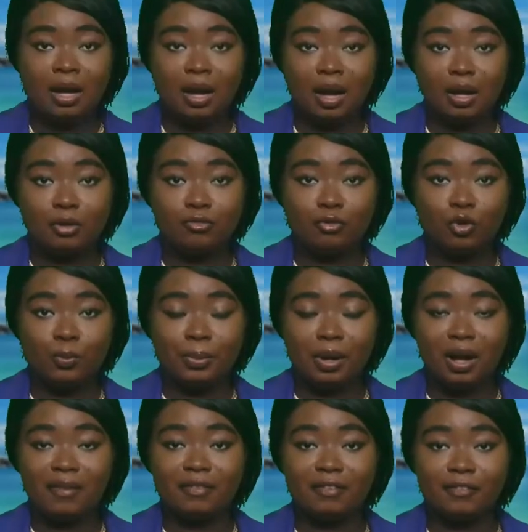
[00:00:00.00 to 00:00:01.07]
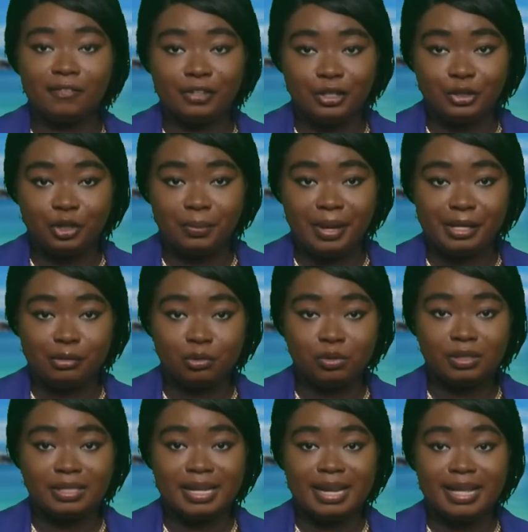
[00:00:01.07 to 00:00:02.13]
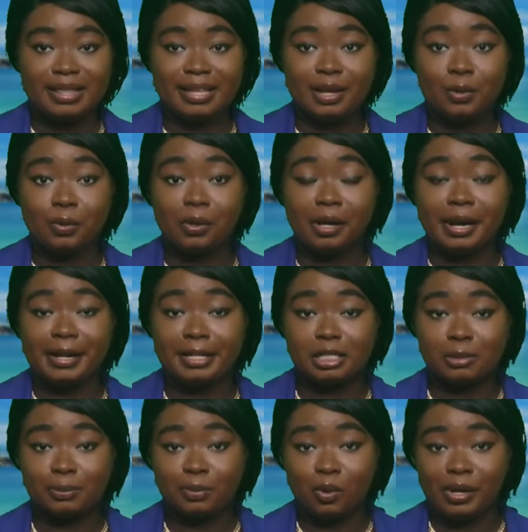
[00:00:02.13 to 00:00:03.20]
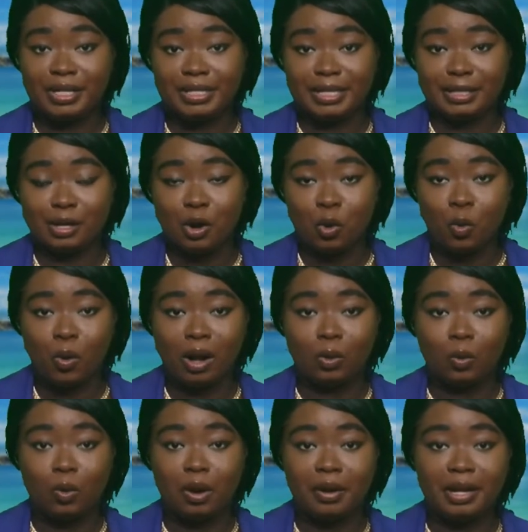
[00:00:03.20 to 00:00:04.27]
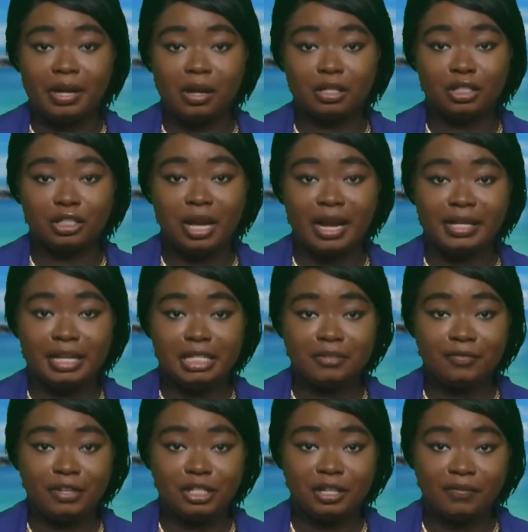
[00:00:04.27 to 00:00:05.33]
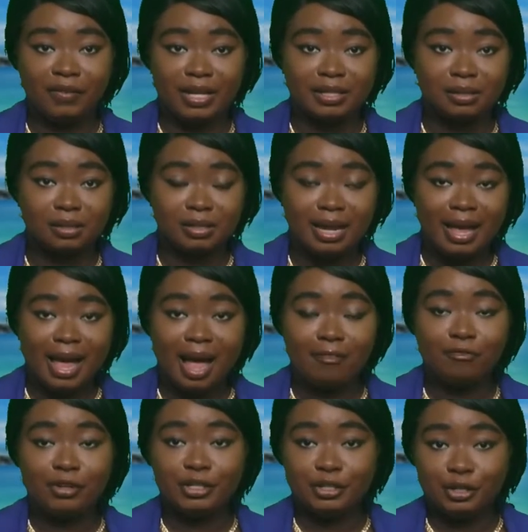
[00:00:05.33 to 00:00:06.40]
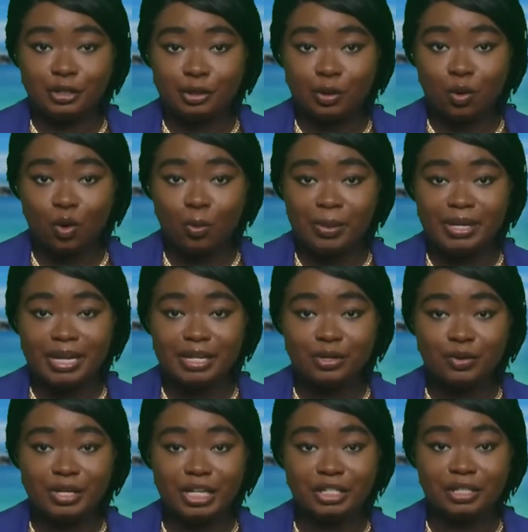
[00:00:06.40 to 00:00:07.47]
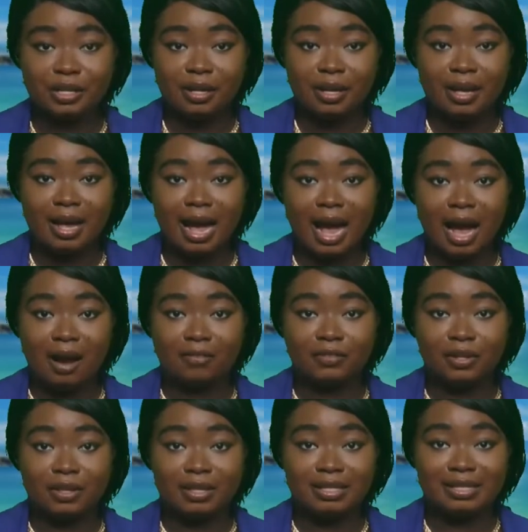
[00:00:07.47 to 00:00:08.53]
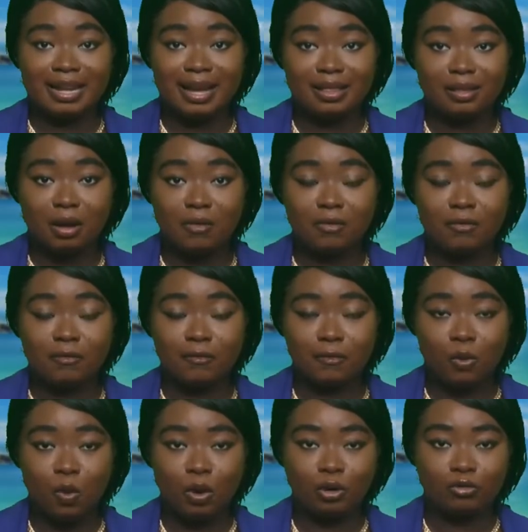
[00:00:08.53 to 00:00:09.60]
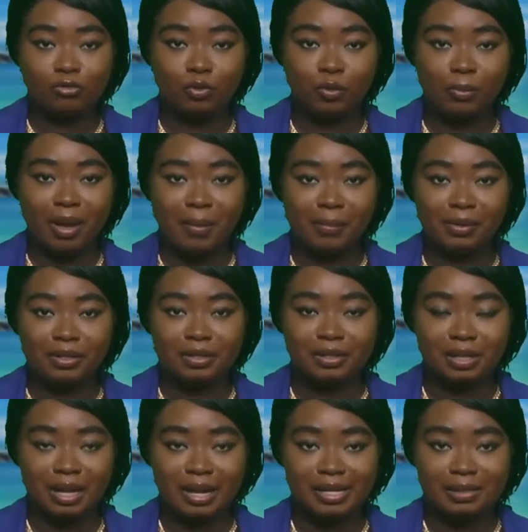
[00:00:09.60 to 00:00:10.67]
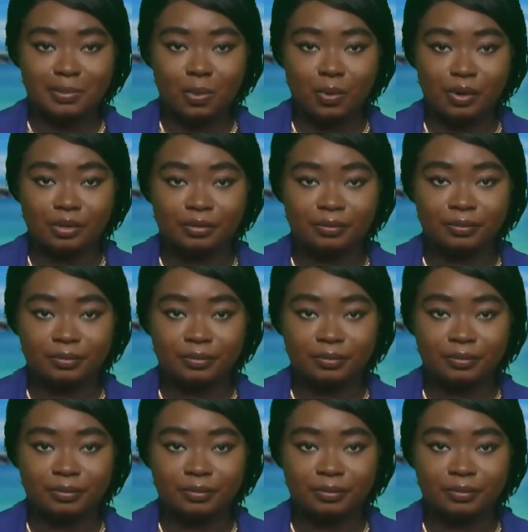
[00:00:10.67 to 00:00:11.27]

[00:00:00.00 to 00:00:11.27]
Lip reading: A group of fishermen who say they were exploited while working on Chinese fishing vessels have returned home in Indonesia after the death of four crew members. Here's more.